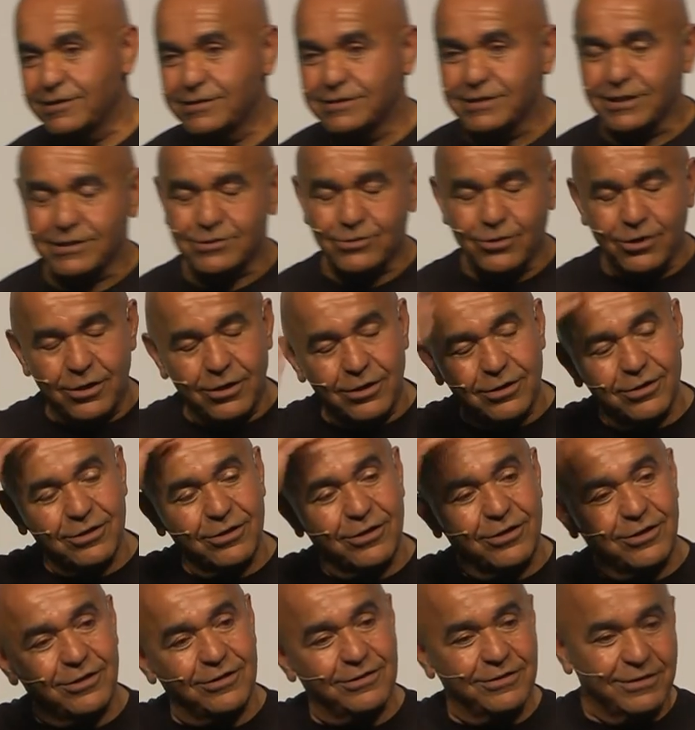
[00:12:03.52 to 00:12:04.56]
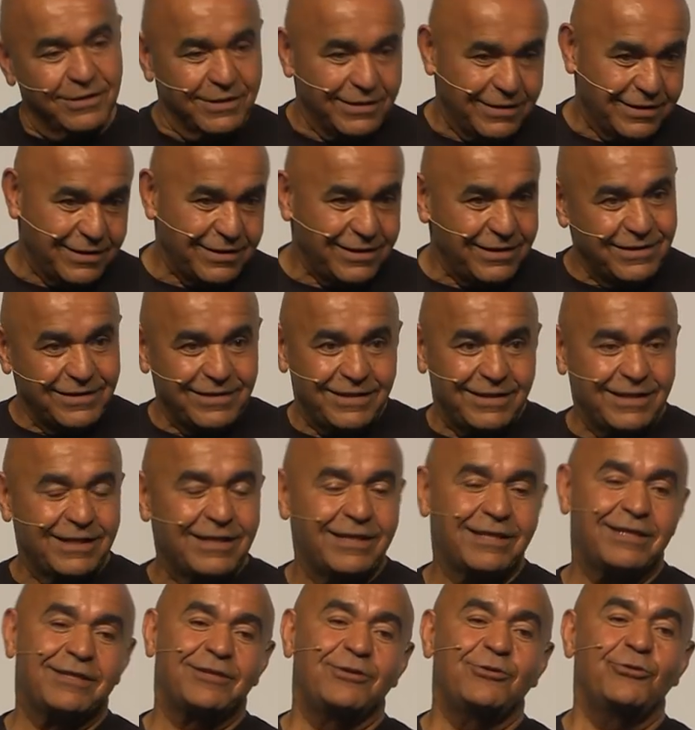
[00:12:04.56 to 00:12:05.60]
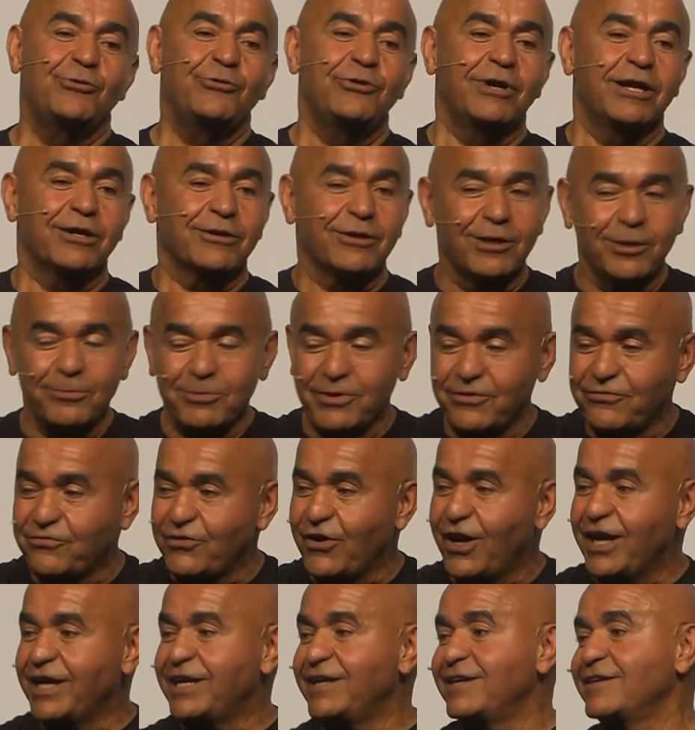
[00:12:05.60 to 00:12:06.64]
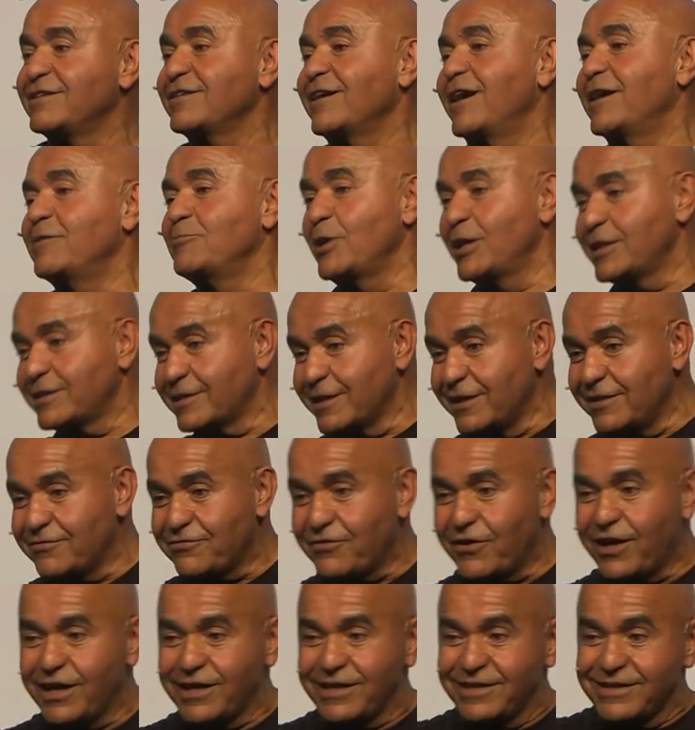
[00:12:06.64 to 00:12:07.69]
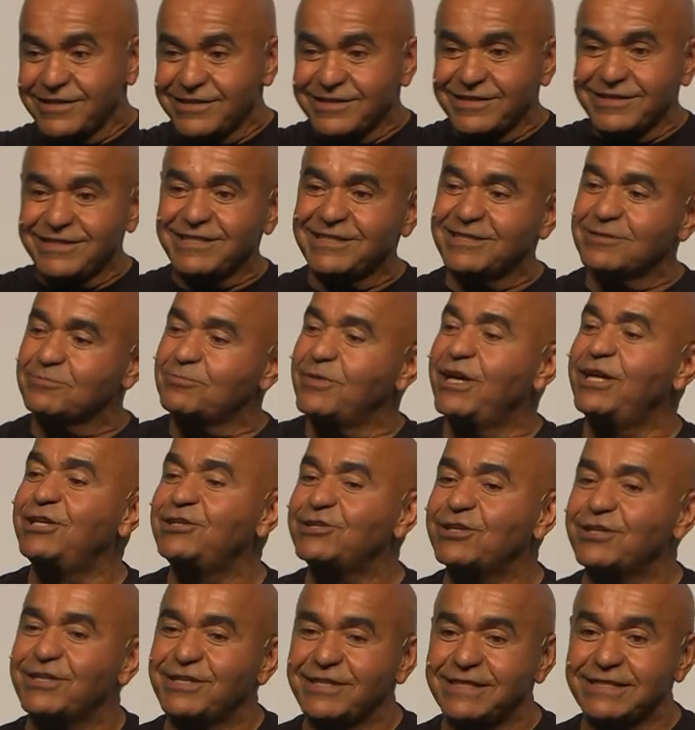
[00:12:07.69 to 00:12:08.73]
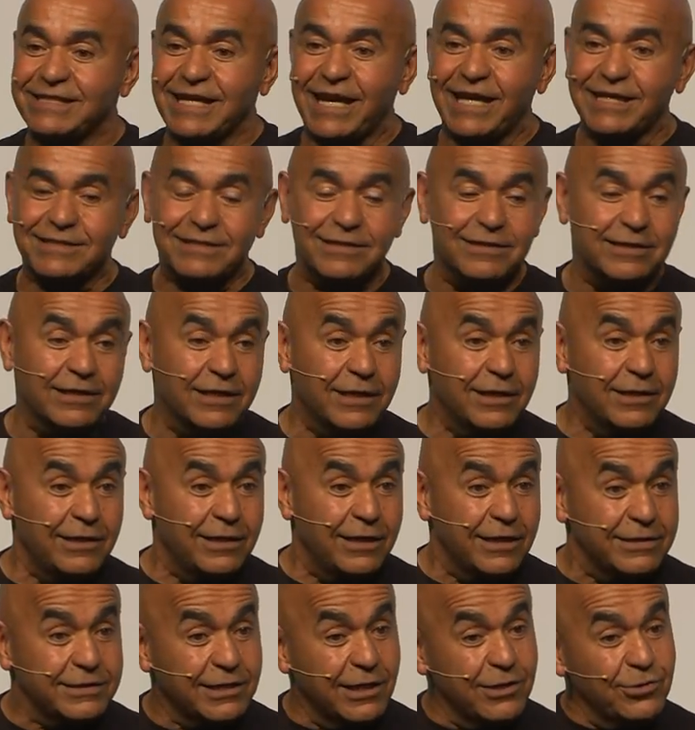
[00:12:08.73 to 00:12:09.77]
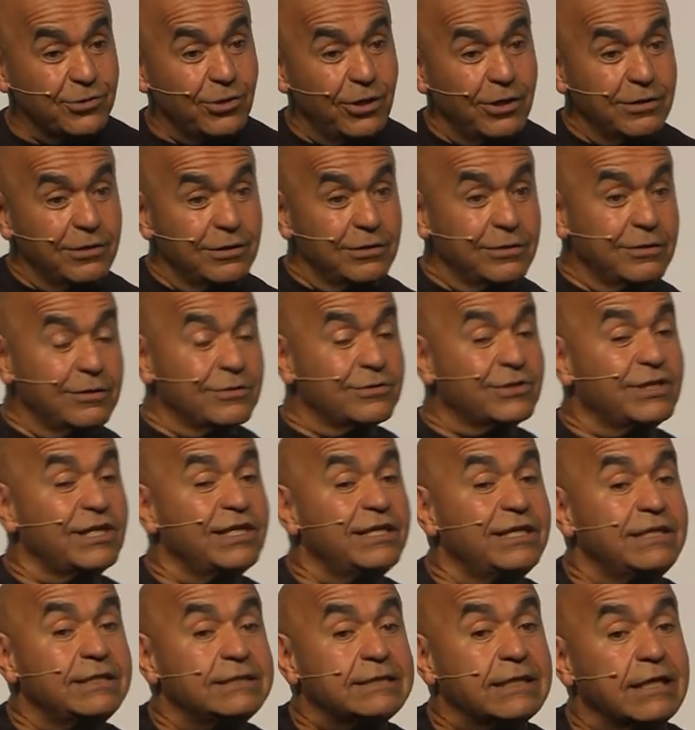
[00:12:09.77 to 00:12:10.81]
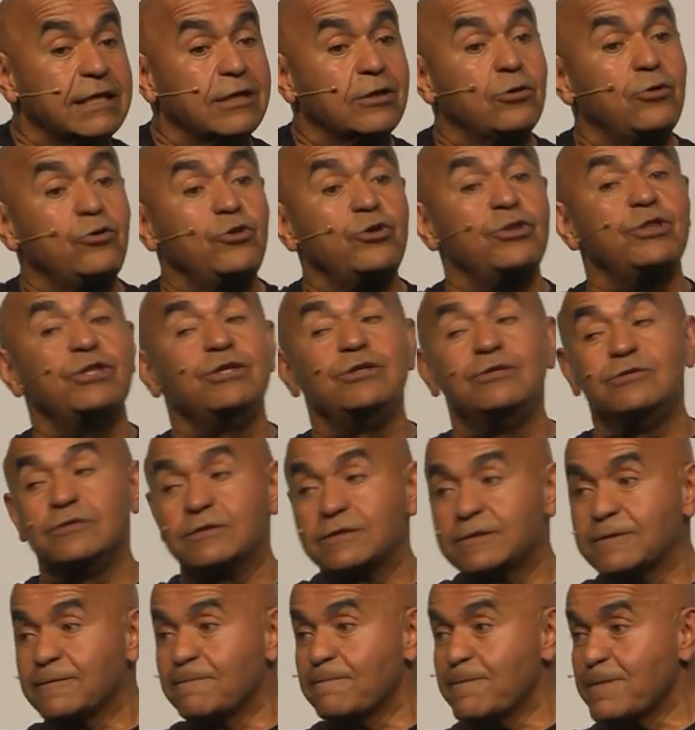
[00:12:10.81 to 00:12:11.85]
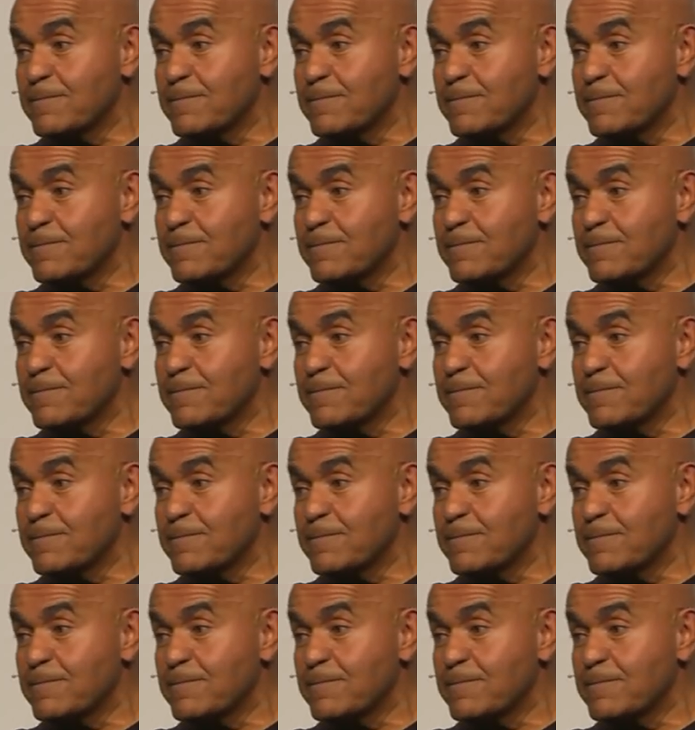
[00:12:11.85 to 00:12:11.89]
He says, oh no, you are going to be fired. I might get fired. This is major disaster. I said, no, there is a good news.